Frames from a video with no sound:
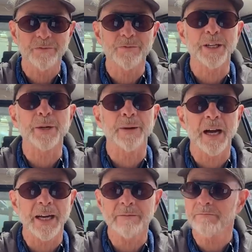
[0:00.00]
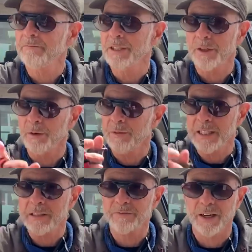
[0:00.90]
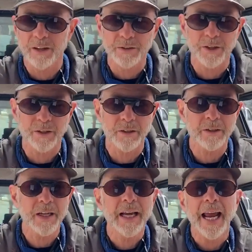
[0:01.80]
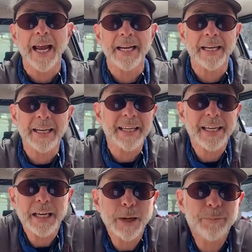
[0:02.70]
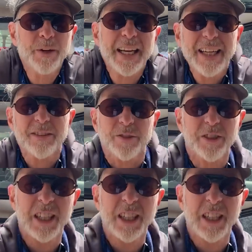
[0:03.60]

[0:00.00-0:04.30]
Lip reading: Free your mind. You don't need to follow the herd, and kick up your heels,